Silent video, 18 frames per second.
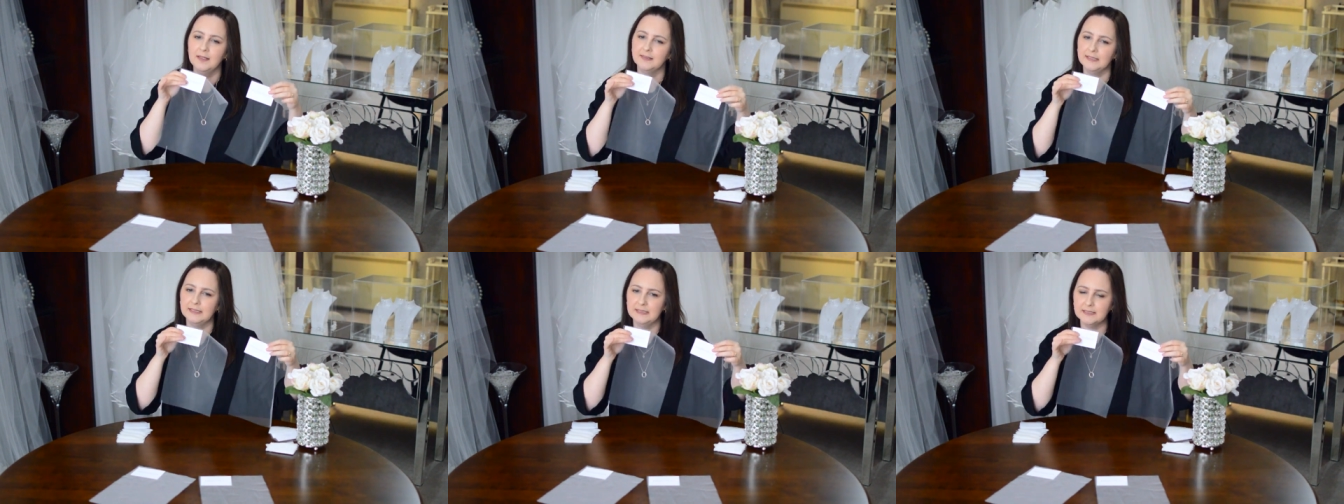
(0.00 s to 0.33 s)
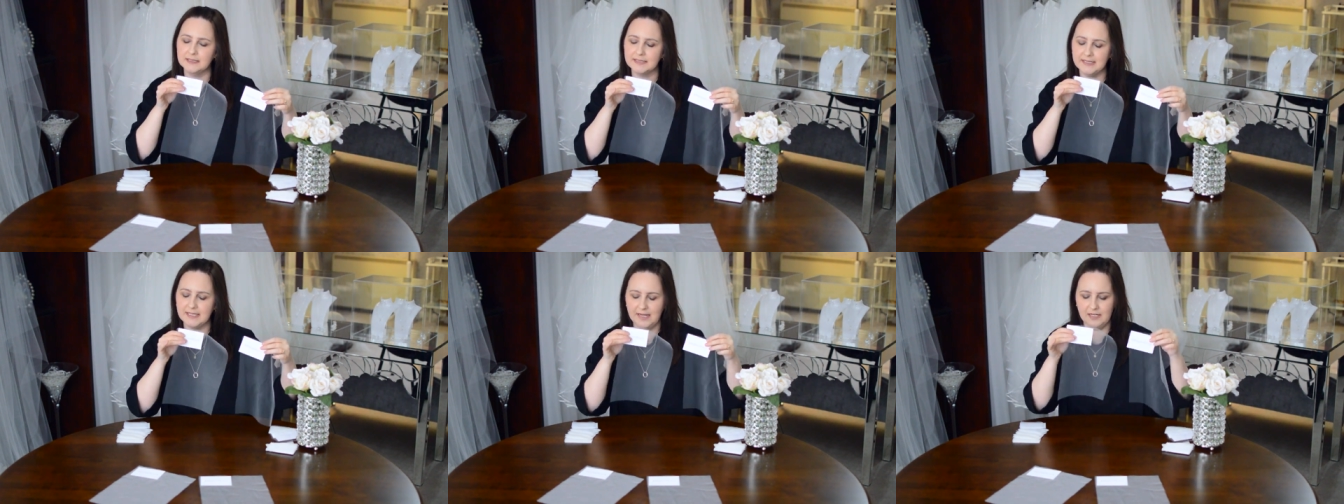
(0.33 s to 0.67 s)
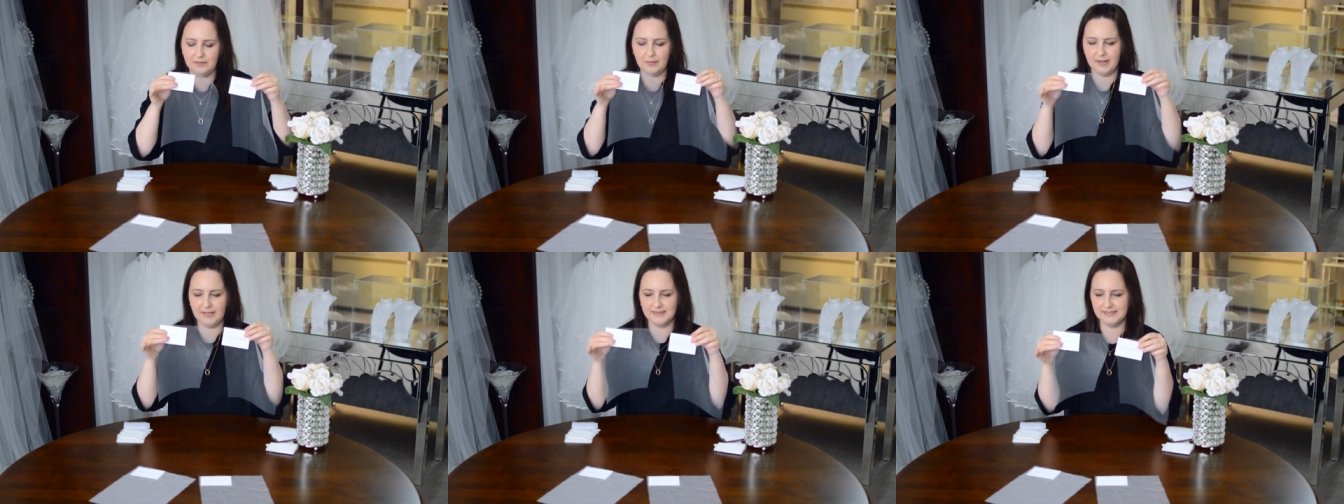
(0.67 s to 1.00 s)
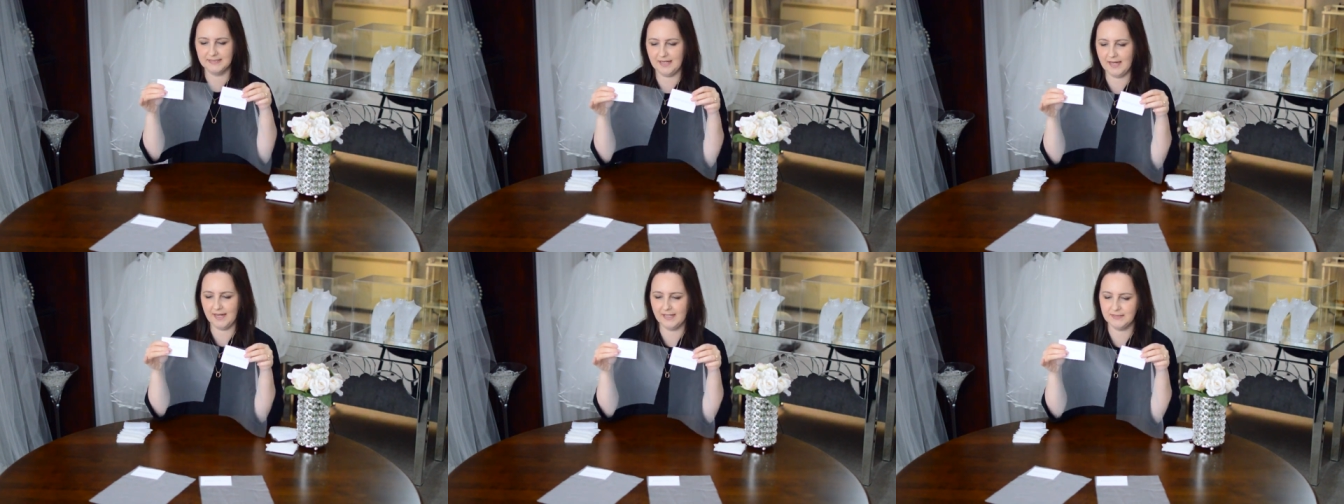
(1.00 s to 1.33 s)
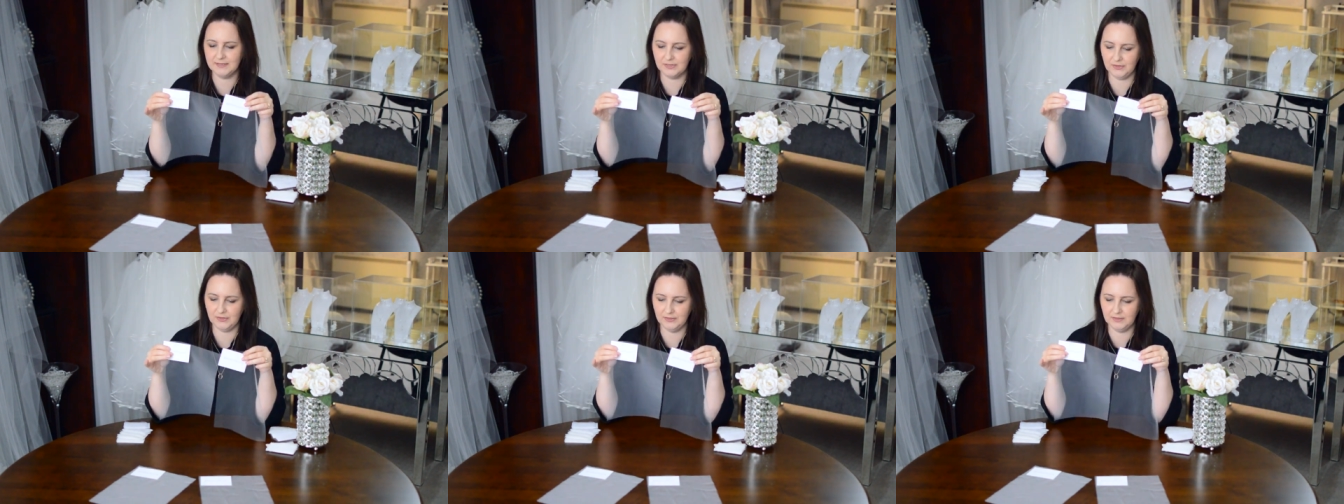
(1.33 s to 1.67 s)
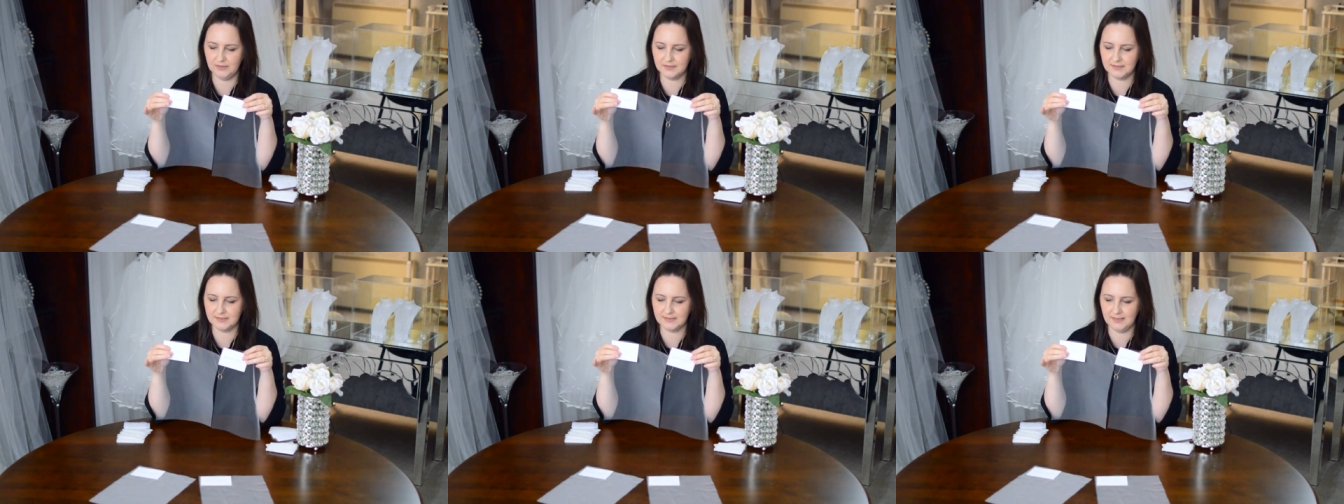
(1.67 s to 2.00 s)
little side by side so you
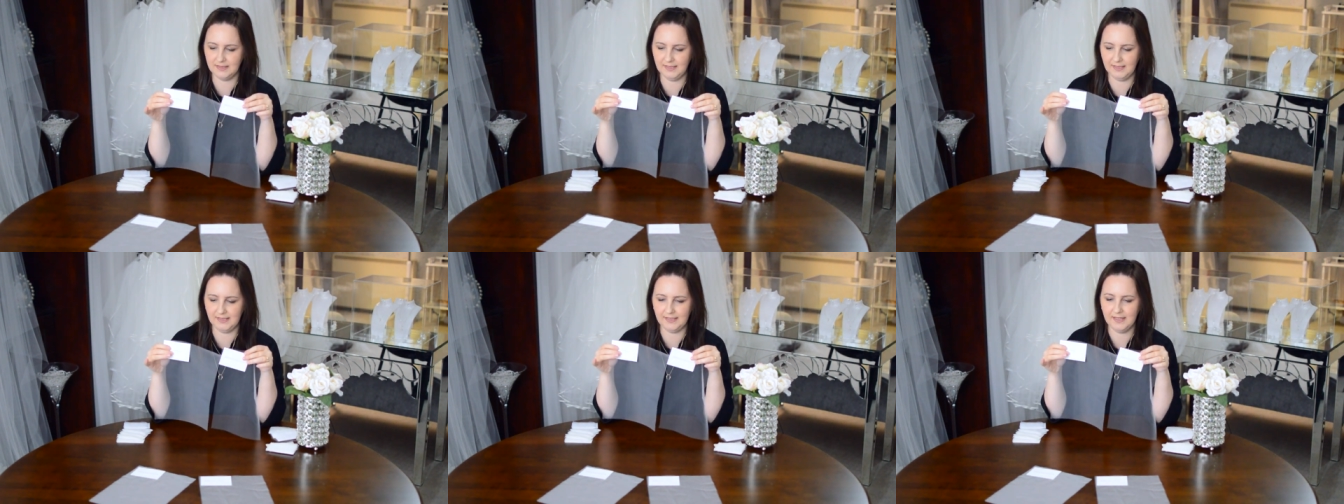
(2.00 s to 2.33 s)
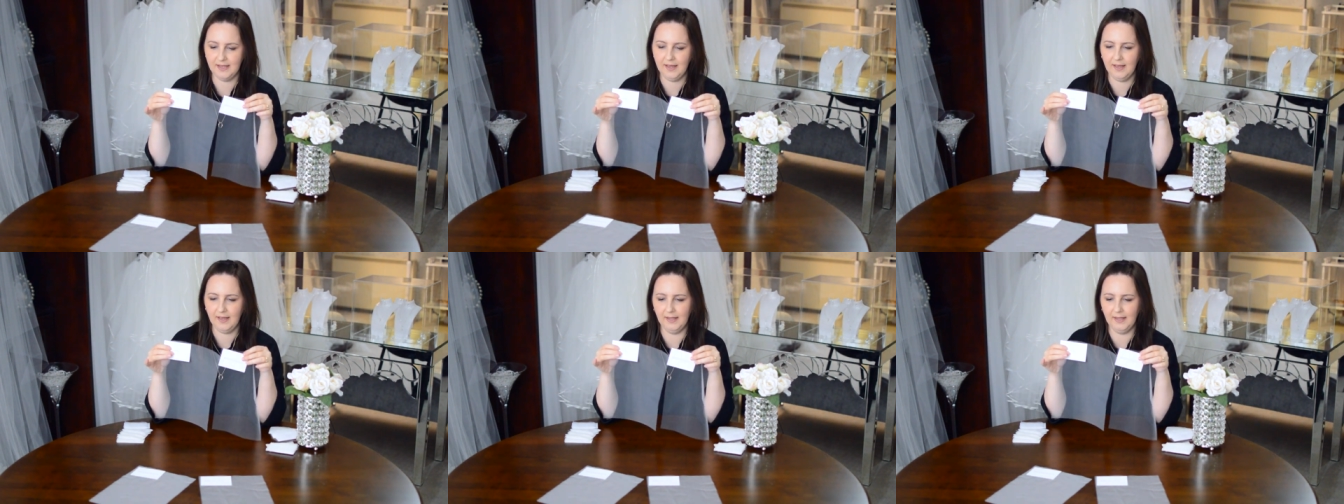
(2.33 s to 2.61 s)
can see,